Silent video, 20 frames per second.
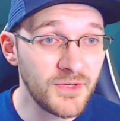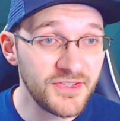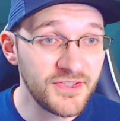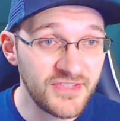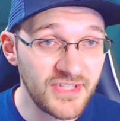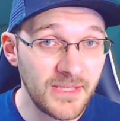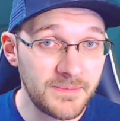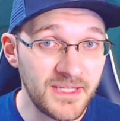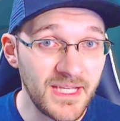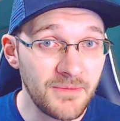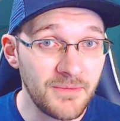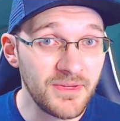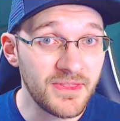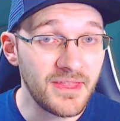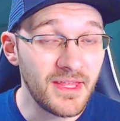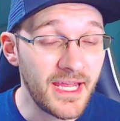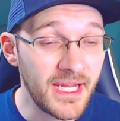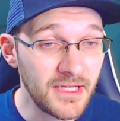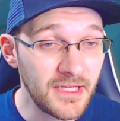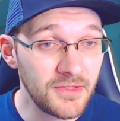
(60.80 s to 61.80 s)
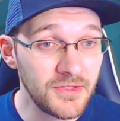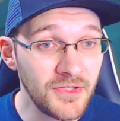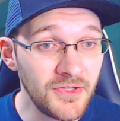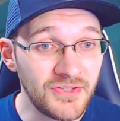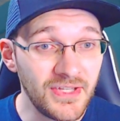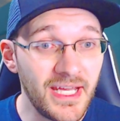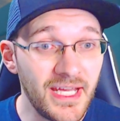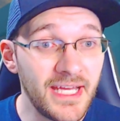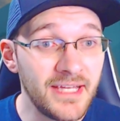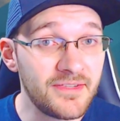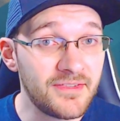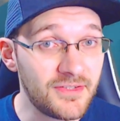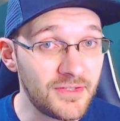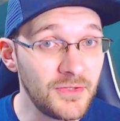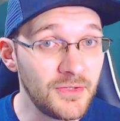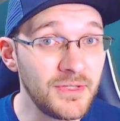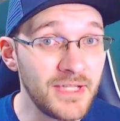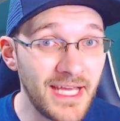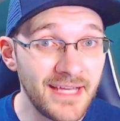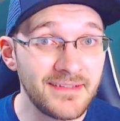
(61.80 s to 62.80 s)
to stay up to date with the Halo news as
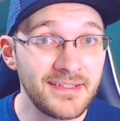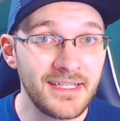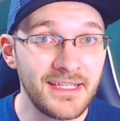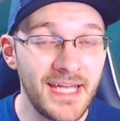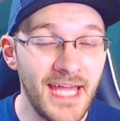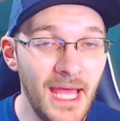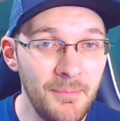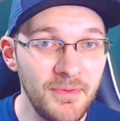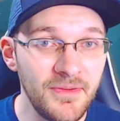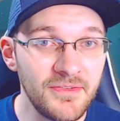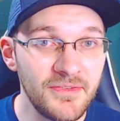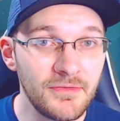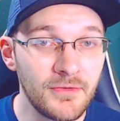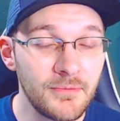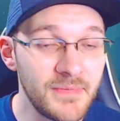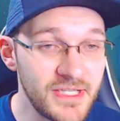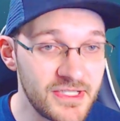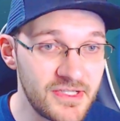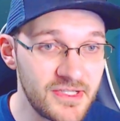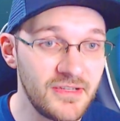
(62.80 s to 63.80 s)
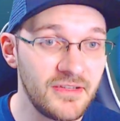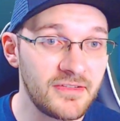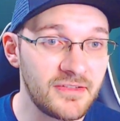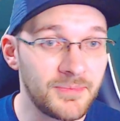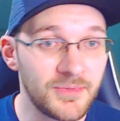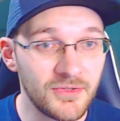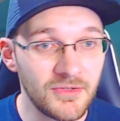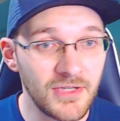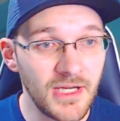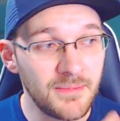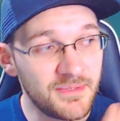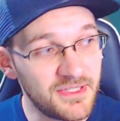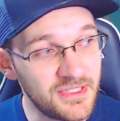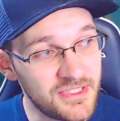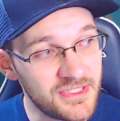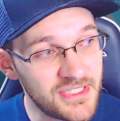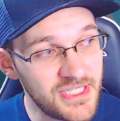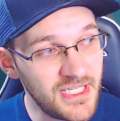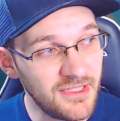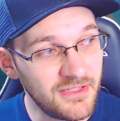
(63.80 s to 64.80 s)
soon as it happens, well, make sure you subscribe to
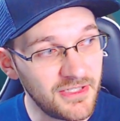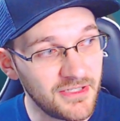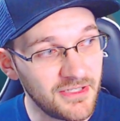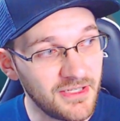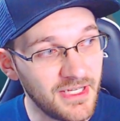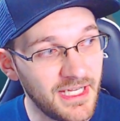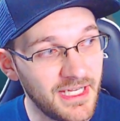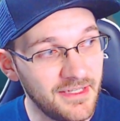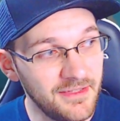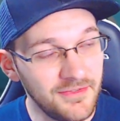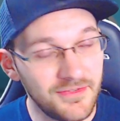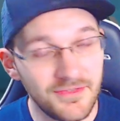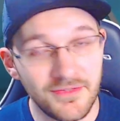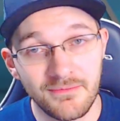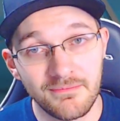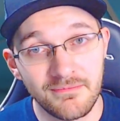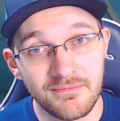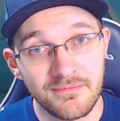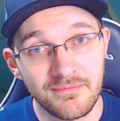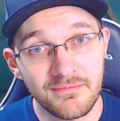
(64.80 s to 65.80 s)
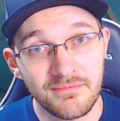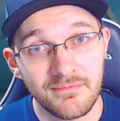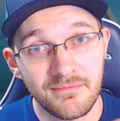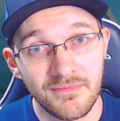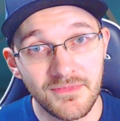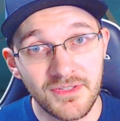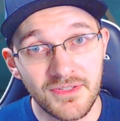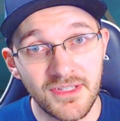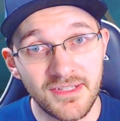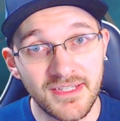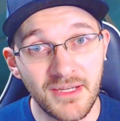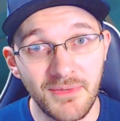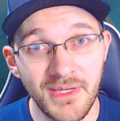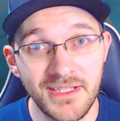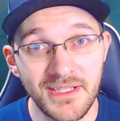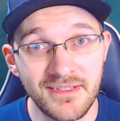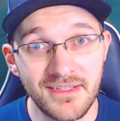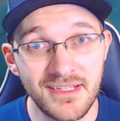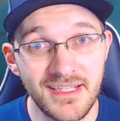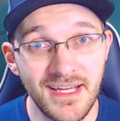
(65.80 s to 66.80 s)
the channel here, guys. Let's get
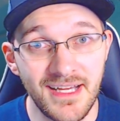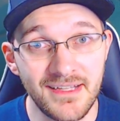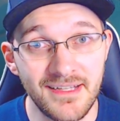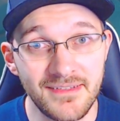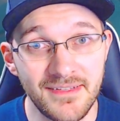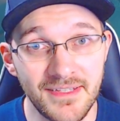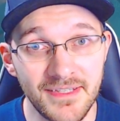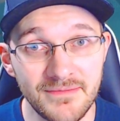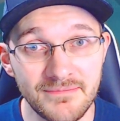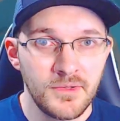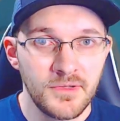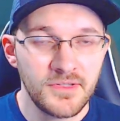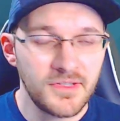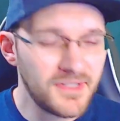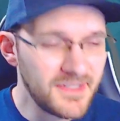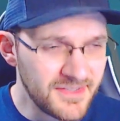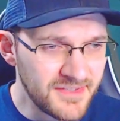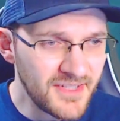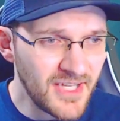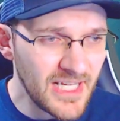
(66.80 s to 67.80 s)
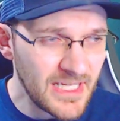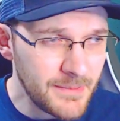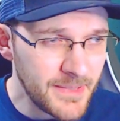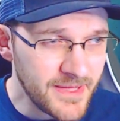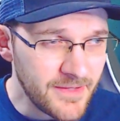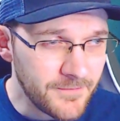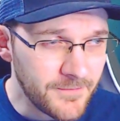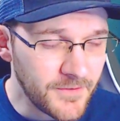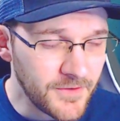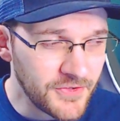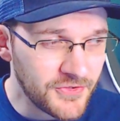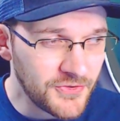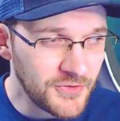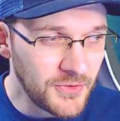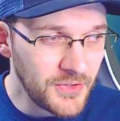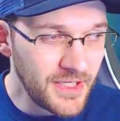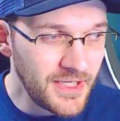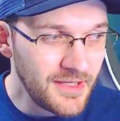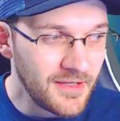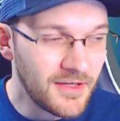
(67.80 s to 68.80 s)
right into the content. So let's talk about the first
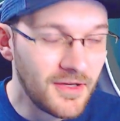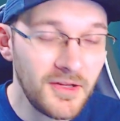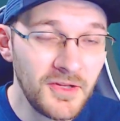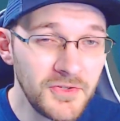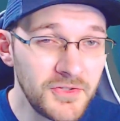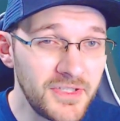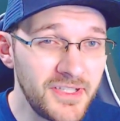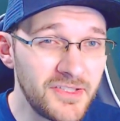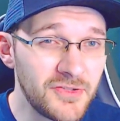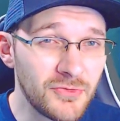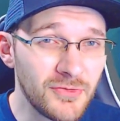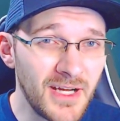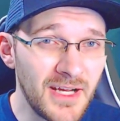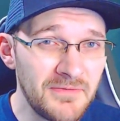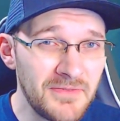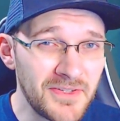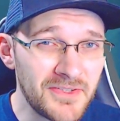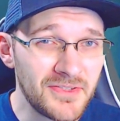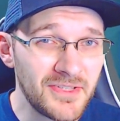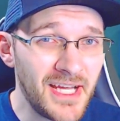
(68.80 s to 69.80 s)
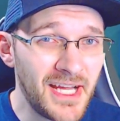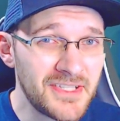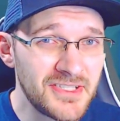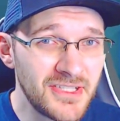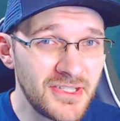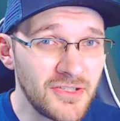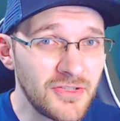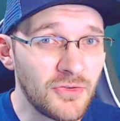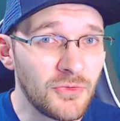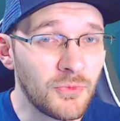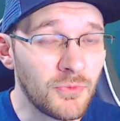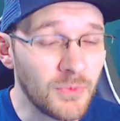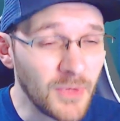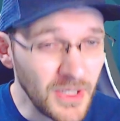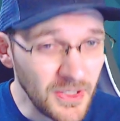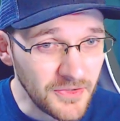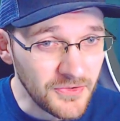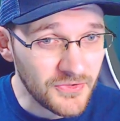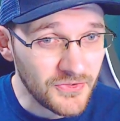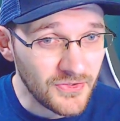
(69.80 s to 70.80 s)
story. Call of Duty's graphics actually look
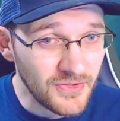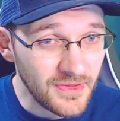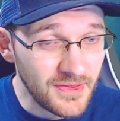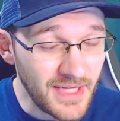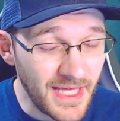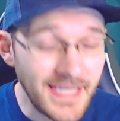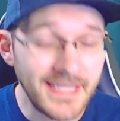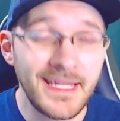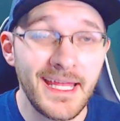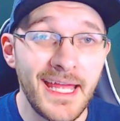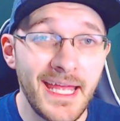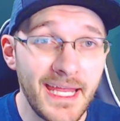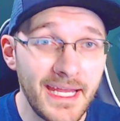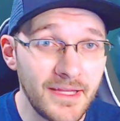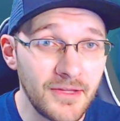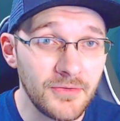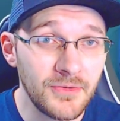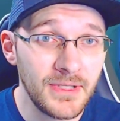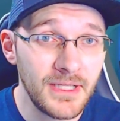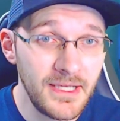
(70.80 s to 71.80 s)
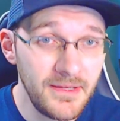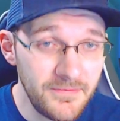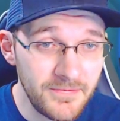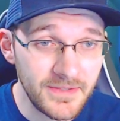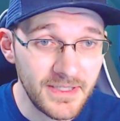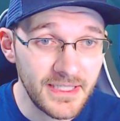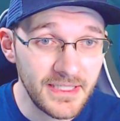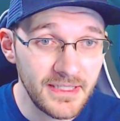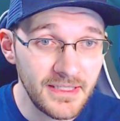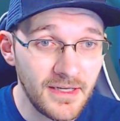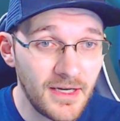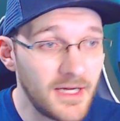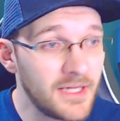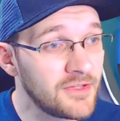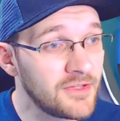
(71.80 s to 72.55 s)
worse than Halo Infinite. On